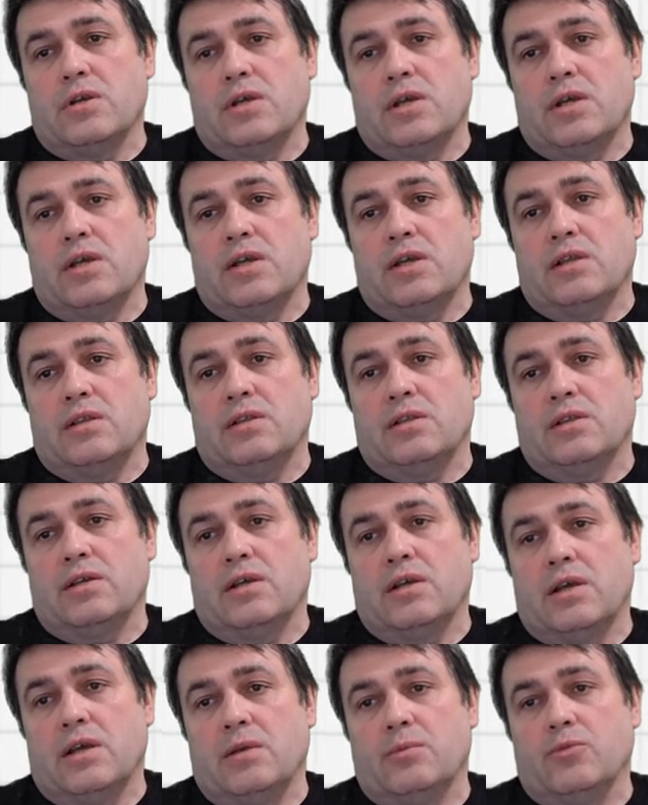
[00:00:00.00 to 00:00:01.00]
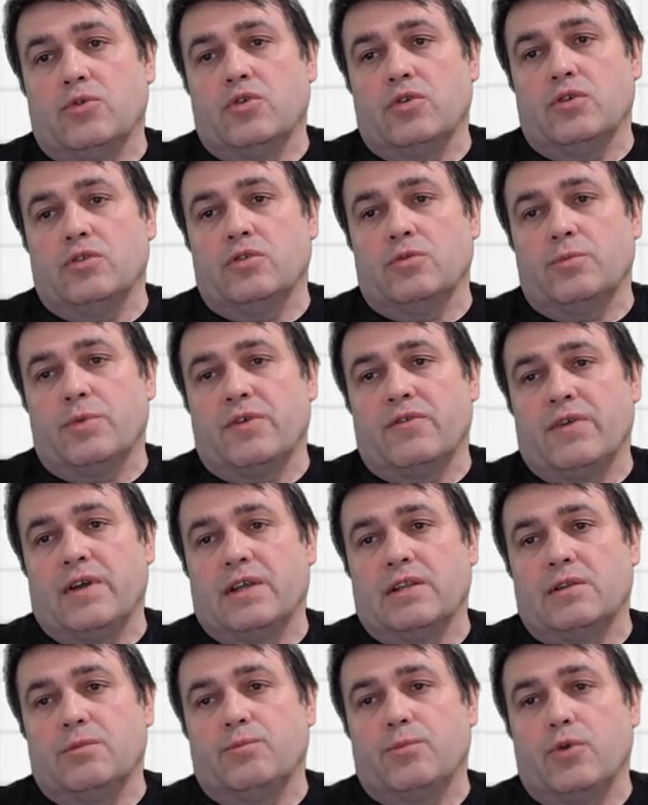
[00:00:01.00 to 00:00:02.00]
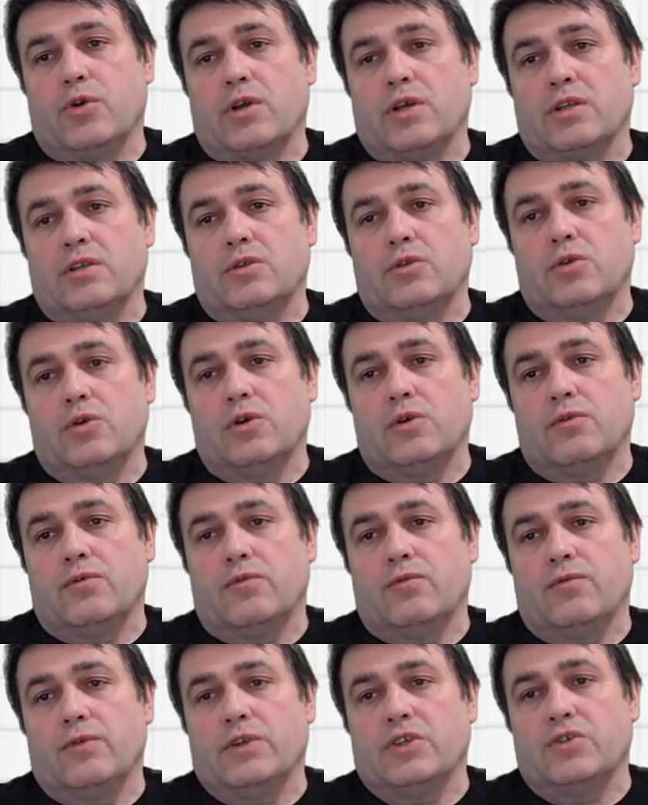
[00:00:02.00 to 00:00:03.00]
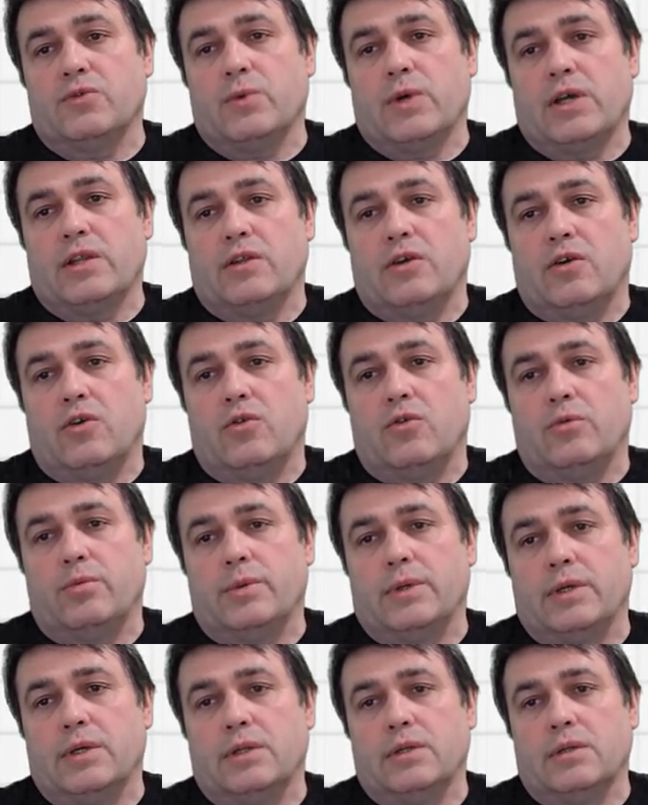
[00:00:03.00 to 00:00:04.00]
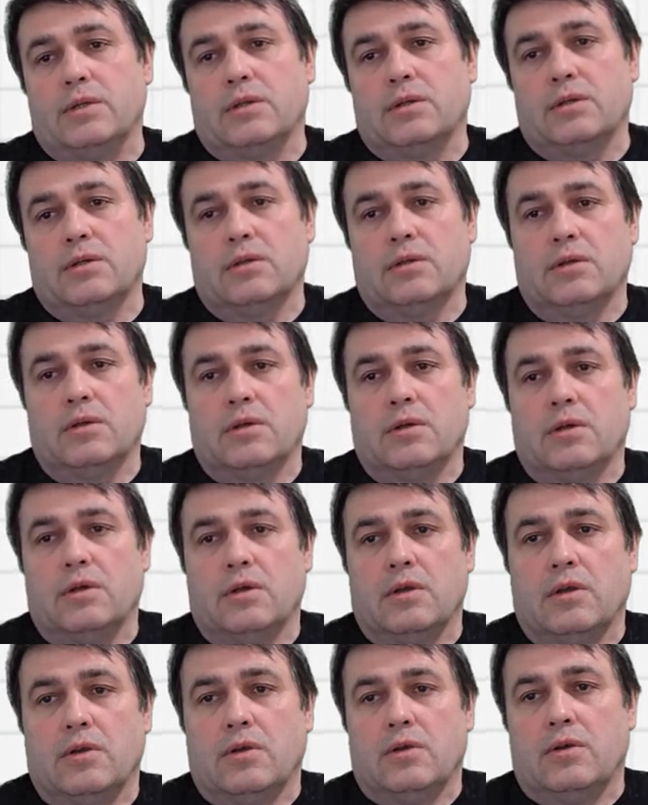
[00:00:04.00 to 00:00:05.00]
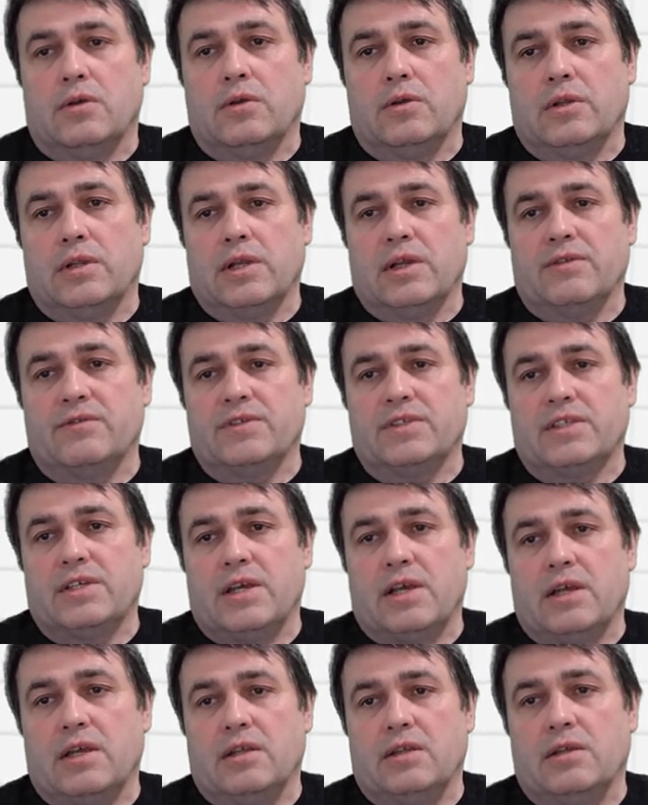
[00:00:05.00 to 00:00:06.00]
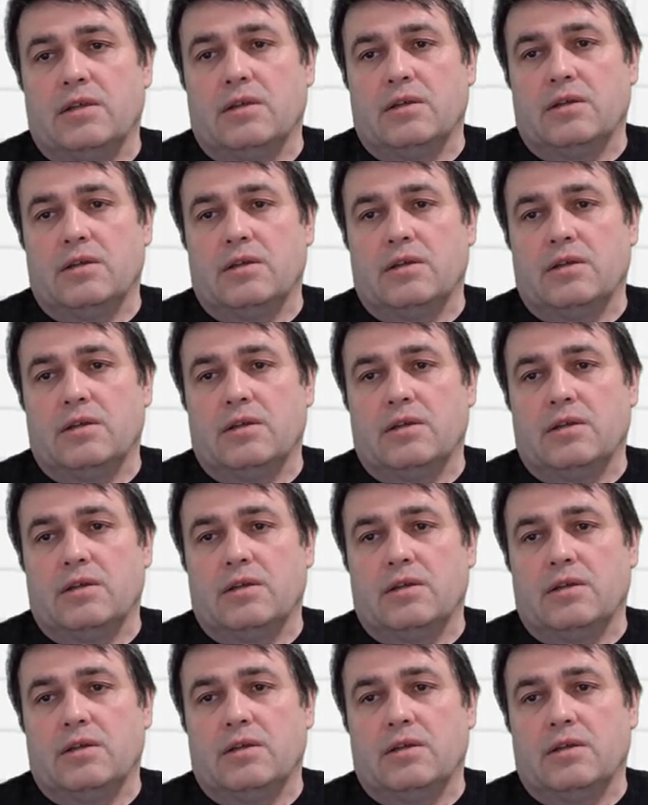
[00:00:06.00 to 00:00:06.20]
and I'm going to provide pocket door which one open on left side